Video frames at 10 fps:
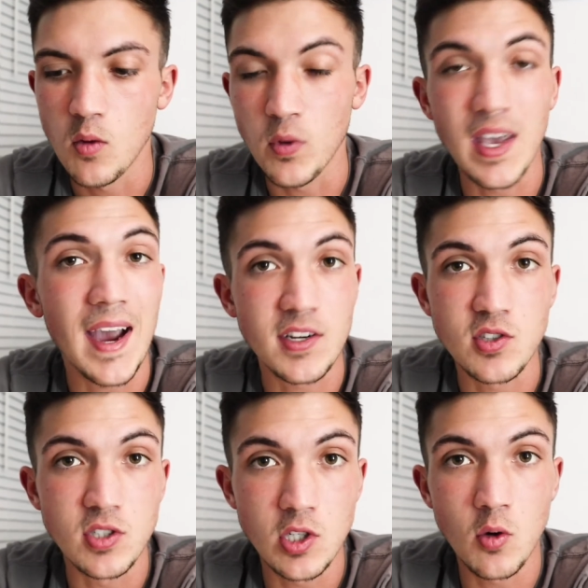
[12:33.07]
We
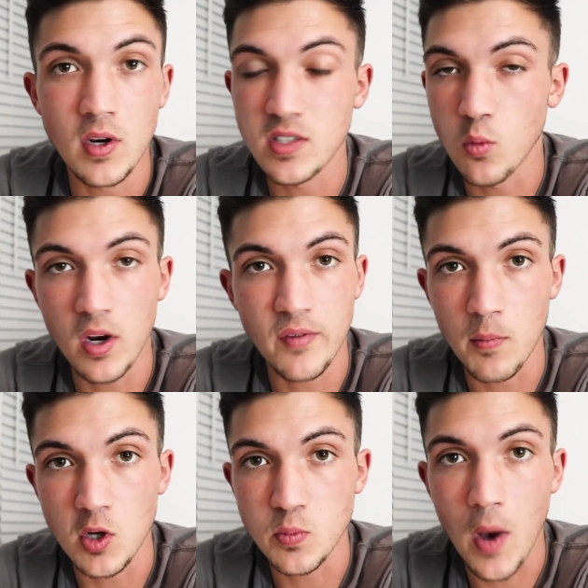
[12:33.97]
actually do, and it's one of our
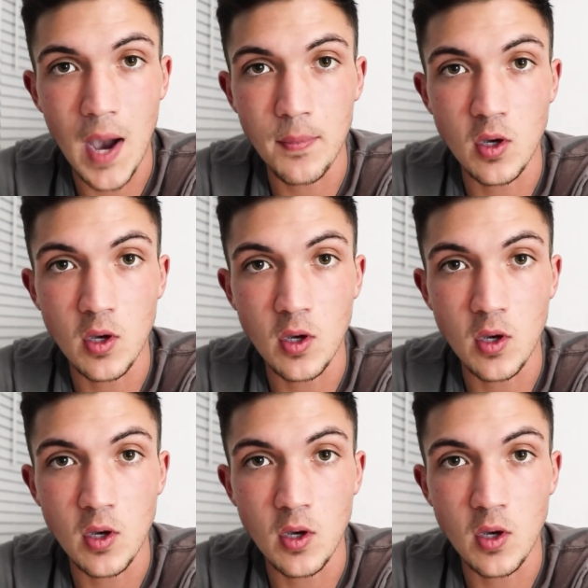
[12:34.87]
most popular.